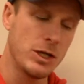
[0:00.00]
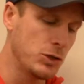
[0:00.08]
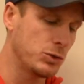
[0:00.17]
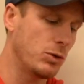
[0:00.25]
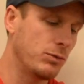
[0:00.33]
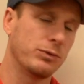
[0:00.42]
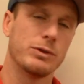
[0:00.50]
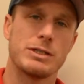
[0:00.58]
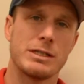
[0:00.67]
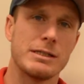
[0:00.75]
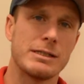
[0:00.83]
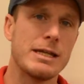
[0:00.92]
So for
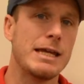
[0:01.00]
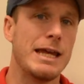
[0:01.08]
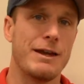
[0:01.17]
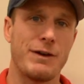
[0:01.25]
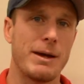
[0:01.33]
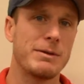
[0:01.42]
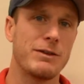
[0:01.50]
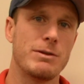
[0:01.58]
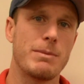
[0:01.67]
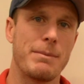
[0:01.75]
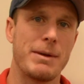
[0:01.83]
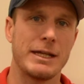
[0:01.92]
instance, if I'm
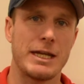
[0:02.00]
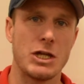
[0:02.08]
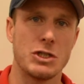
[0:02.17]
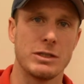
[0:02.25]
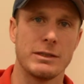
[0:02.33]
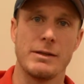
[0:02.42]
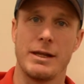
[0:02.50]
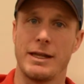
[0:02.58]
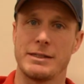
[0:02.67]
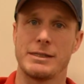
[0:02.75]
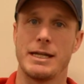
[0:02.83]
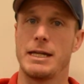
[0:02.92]
giving my medication,
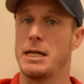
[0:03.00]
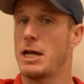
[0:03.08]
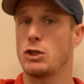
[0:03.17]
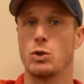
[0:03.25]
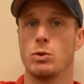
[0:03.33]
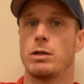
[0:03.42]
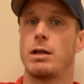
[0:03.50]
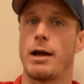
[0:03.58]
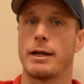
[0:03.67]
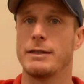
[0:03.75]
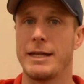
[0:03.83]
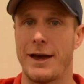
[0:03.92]
let's say at 2
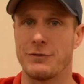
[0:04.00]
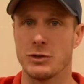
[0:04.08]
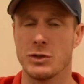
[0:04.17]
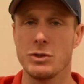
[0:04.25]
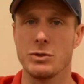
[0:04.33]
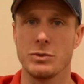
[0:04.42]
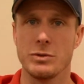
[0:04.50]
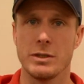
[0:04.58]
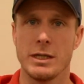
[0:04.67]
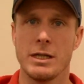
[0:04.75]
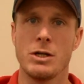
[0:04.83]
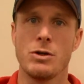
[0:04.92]
o'clock in the
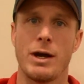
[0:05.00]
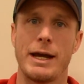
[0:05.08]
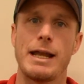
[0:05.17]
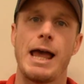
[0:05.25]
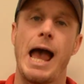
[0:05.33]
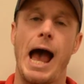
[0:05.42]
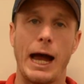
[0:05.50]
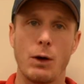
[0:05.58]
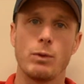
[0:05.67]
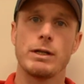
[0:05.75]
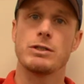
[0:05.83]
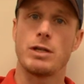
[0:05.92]
afternoon, right, I
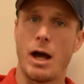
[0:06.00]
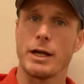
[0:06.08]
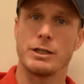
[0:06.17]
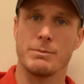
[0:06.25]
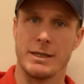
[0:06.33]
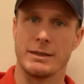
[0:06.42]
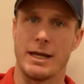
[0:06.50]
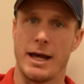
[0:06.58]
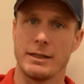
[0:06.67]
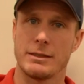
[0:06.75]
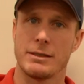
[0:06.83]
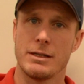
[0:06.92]
want to document
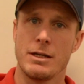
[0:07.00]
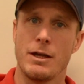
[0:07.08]
that,